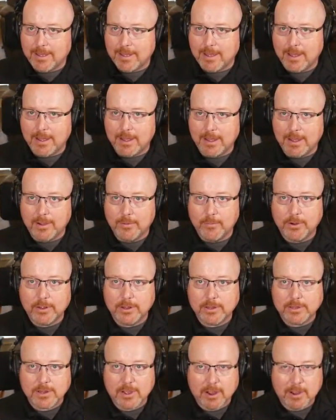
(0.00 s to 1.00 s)
We're going
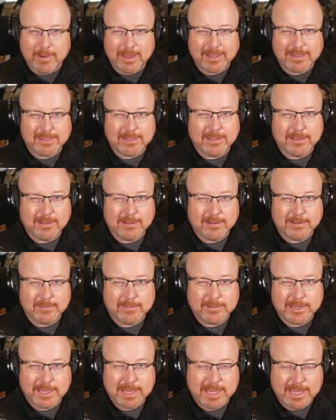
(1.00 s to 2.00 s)
to talk about the
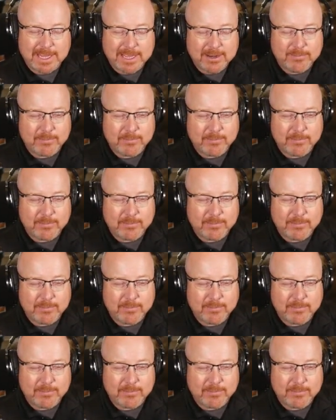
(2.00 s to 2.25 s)
Ken